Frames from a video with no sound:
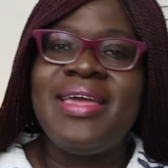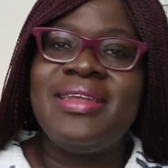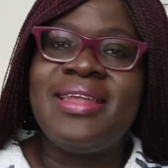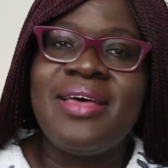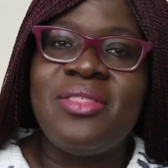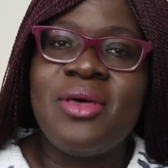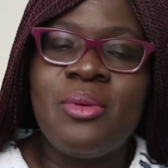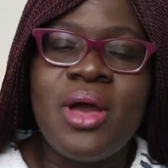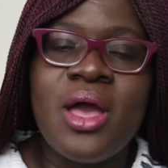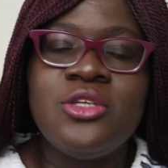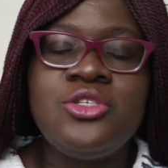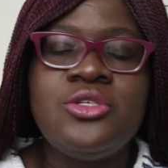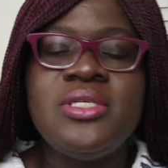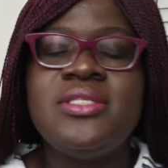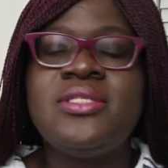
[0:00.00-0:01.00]
in other
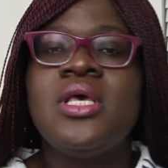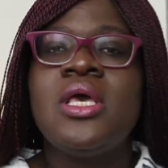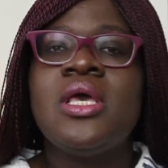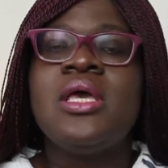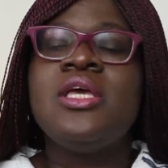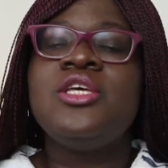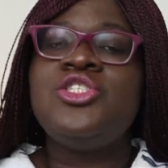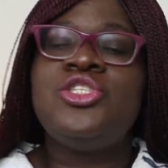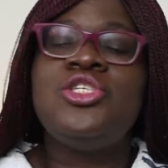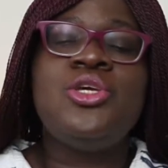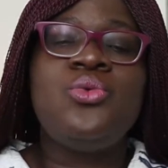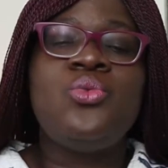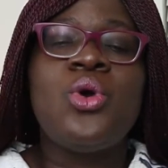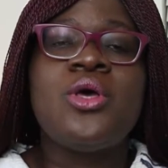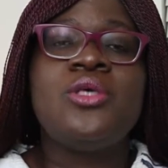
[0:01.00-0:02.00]
countries.
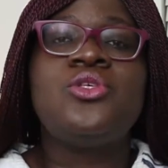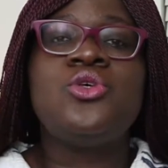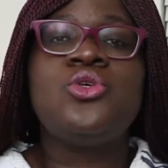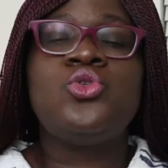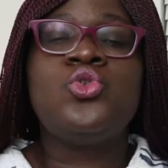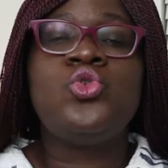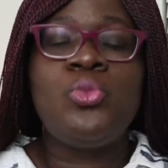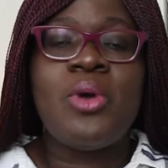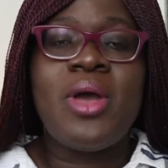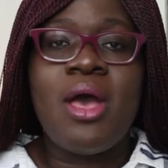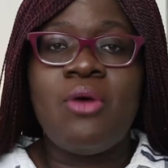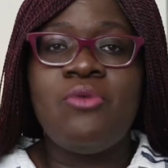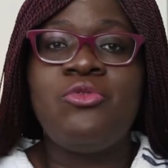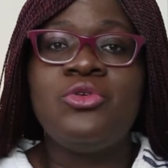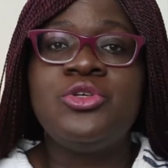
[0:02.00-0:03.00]
She was super
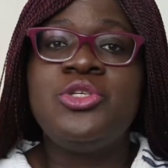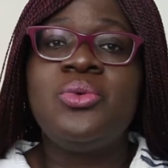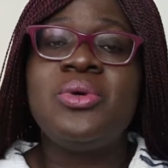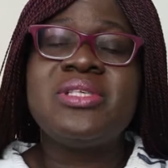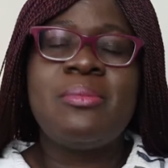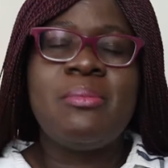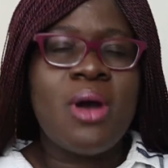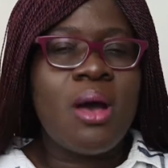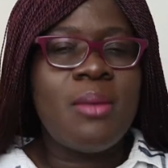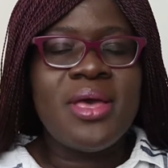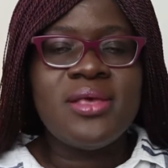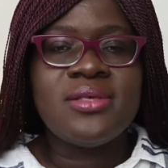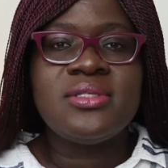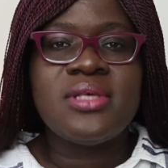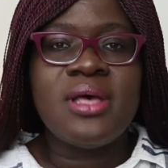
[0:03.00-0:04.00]
helpful. She was a mom
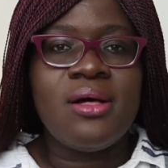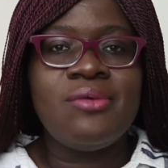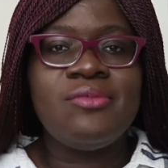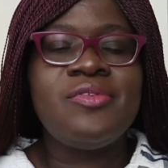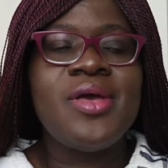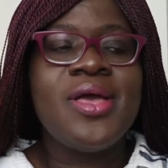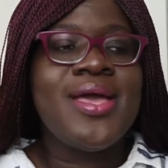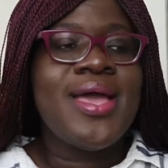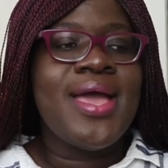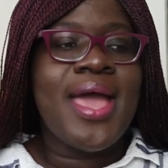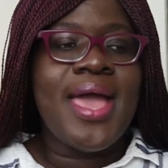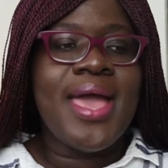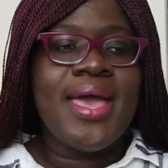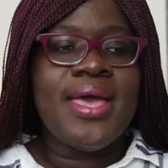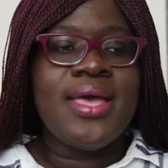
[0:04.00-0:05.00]
herself
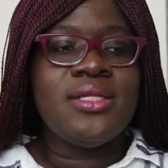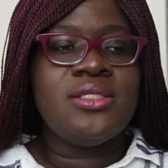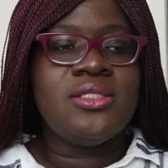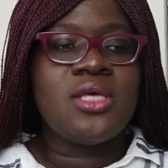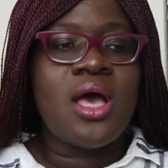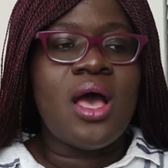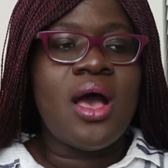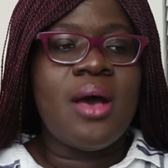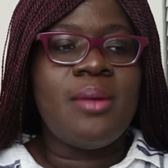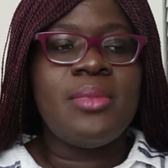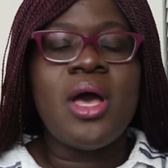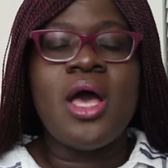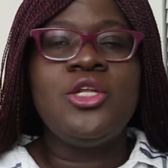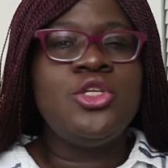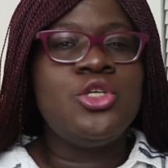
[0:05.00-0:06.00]
and
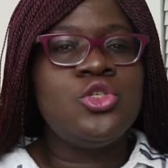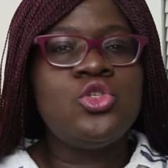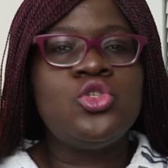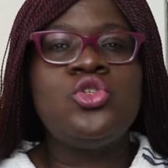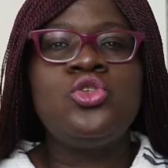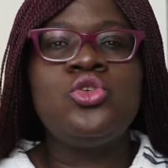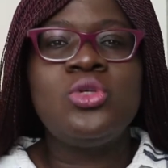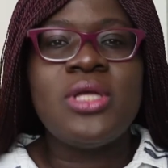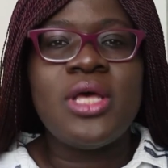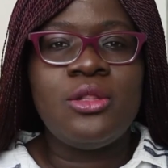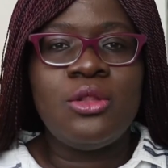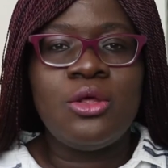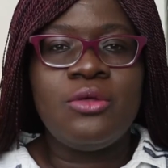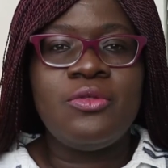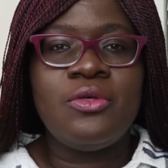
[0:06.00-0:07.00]
um, understood a
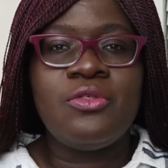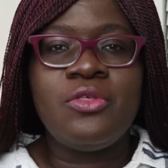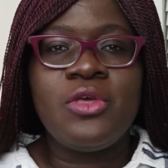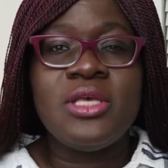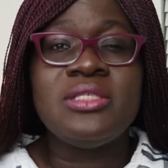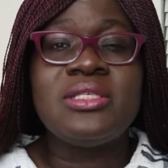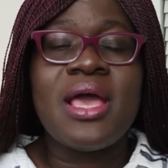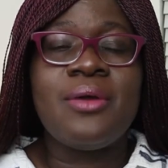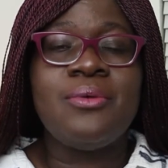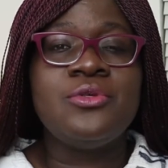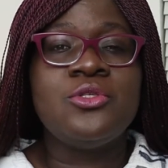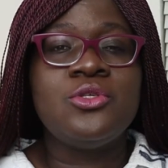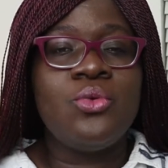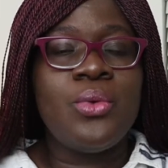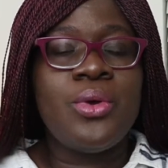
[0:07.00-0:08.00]
lot of the things I
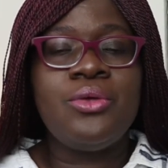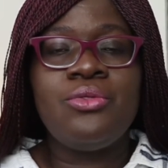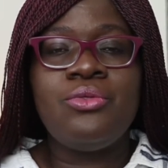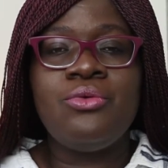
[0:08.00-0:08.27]
was going